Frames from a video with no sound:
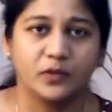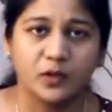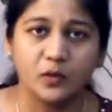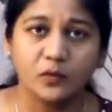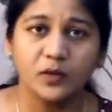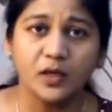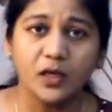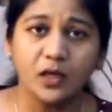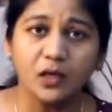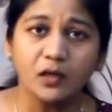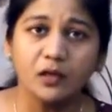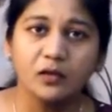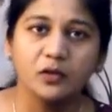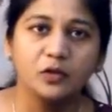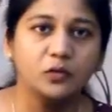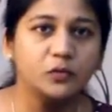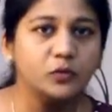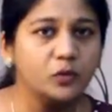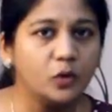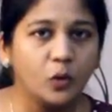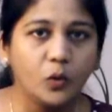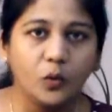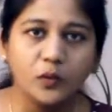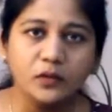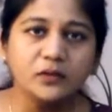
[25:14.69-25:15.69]
Okay, you
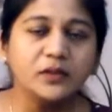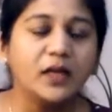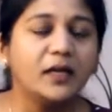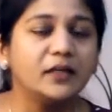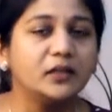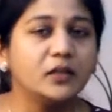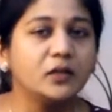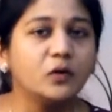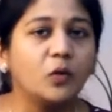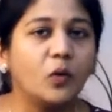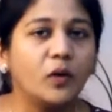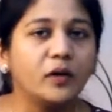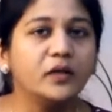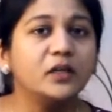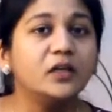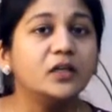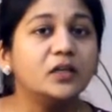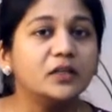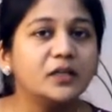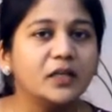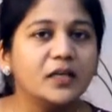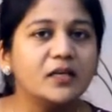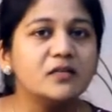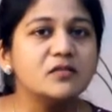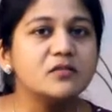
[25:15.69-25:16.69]
know that the cornea
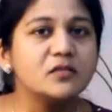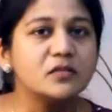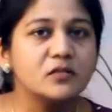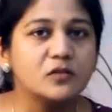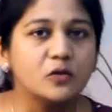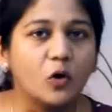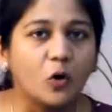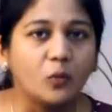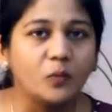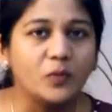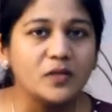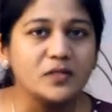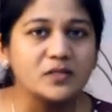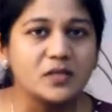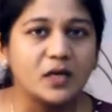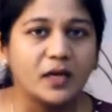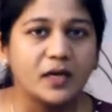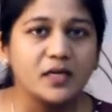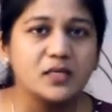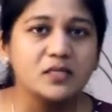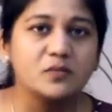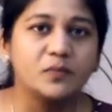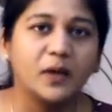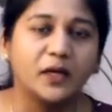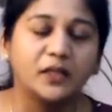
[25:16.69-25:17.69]
attains its normal
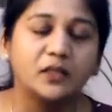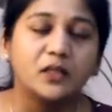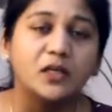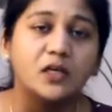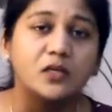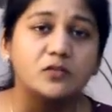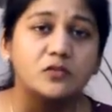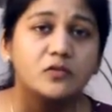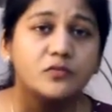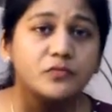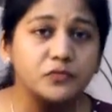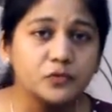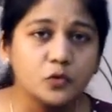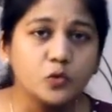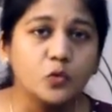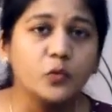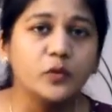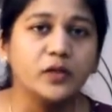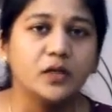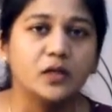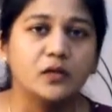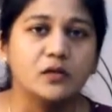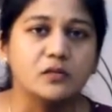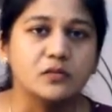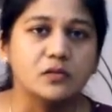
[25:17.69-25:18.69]
size by the age of
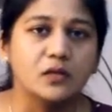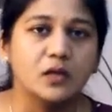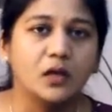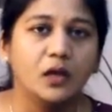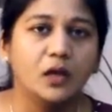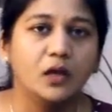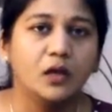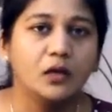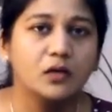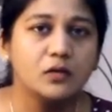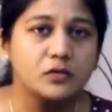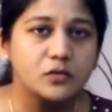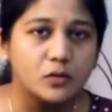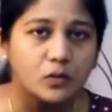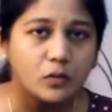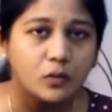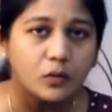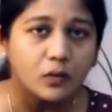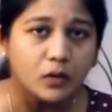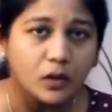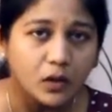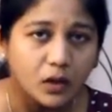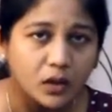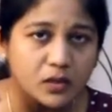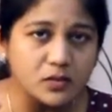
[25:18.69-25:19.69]
2 years.
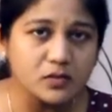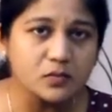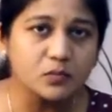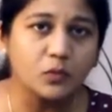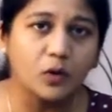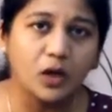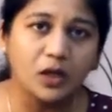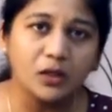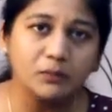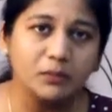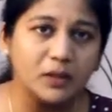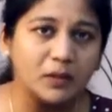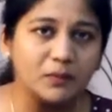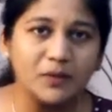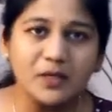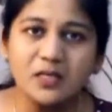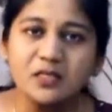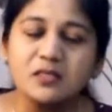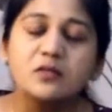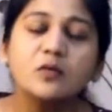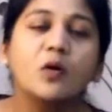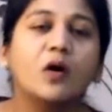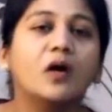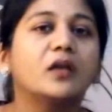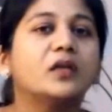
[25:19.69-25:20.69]
So, a small
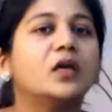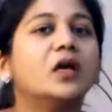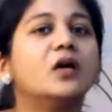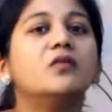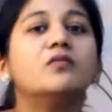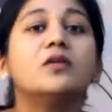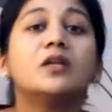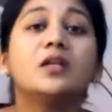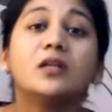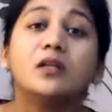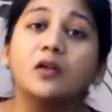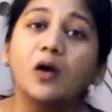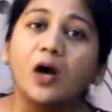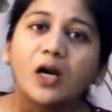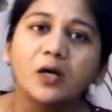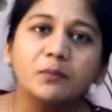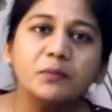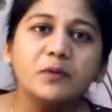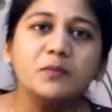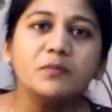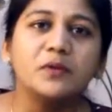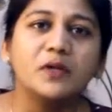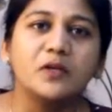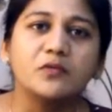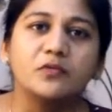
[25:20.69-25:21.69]
baby's cornea will not
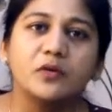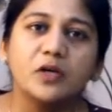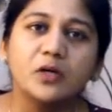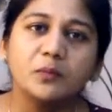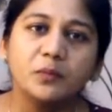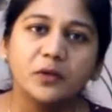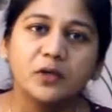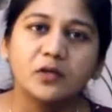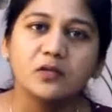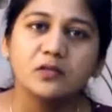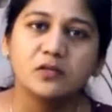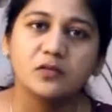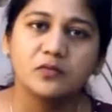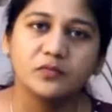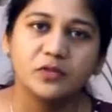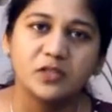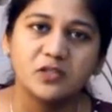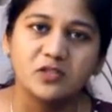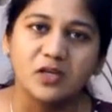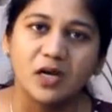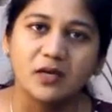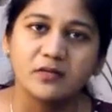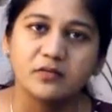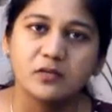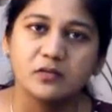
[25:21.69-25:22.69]
be preferred because of the
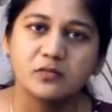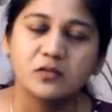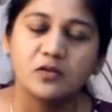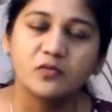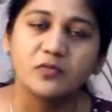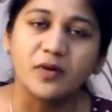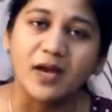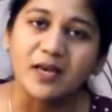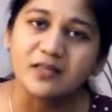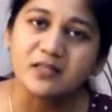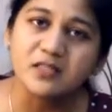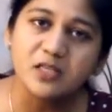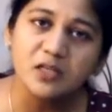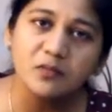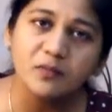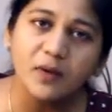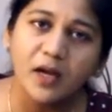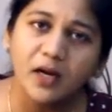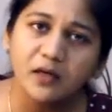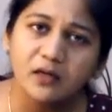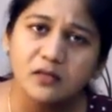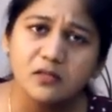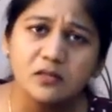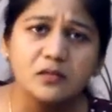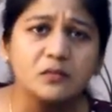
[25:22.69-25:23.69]
chances of
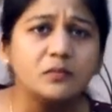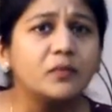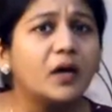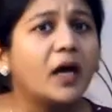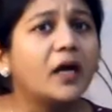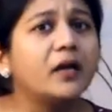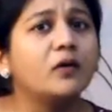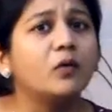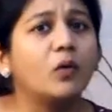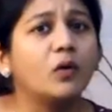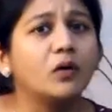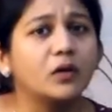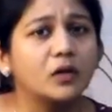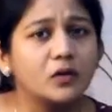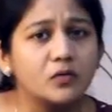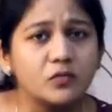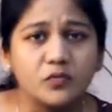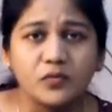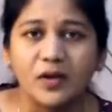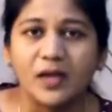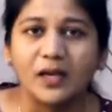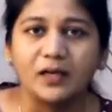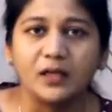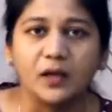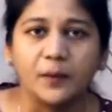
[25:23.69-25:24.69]
astigmatism and organ
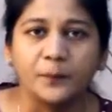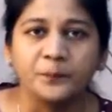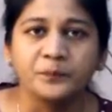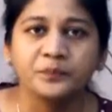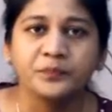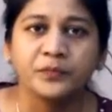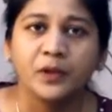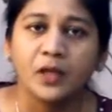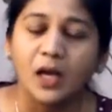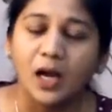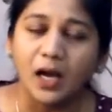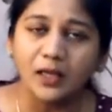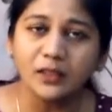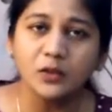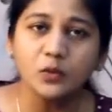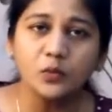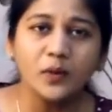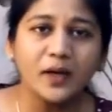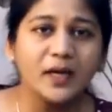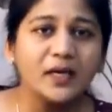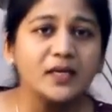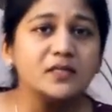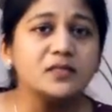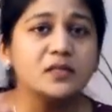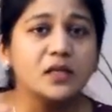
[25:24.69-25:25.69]
failure.
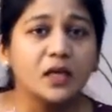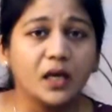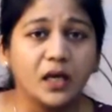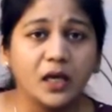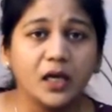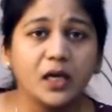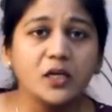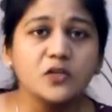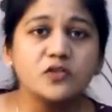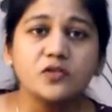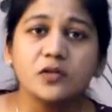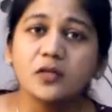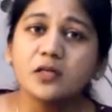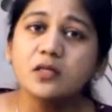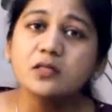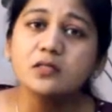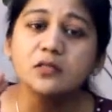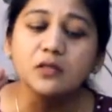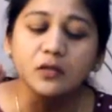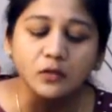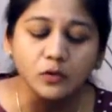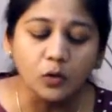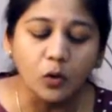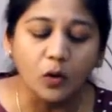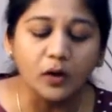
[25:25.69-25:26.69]
Otherwise, age
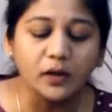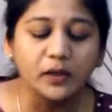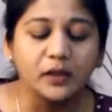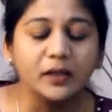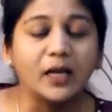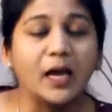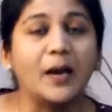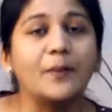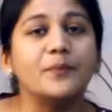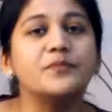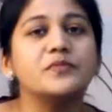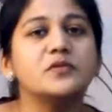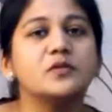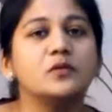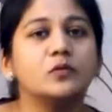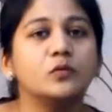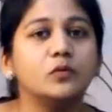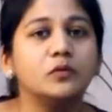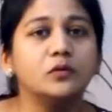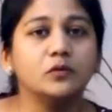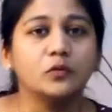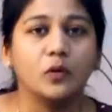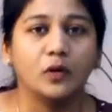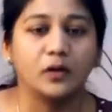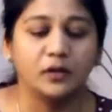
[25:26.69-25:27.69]
is not an
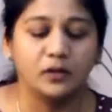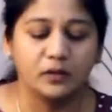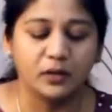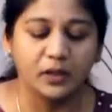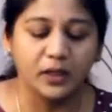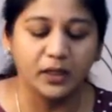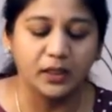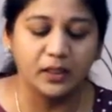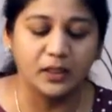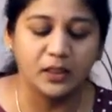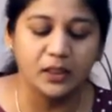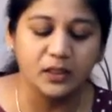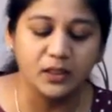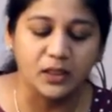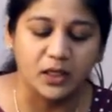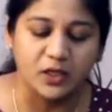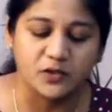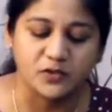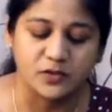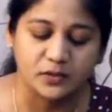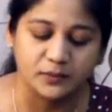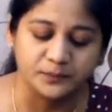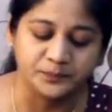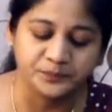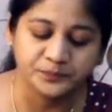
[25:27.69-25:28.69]
absolute
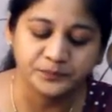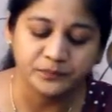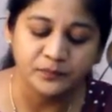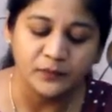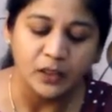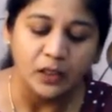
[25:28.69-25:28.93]
contraindication.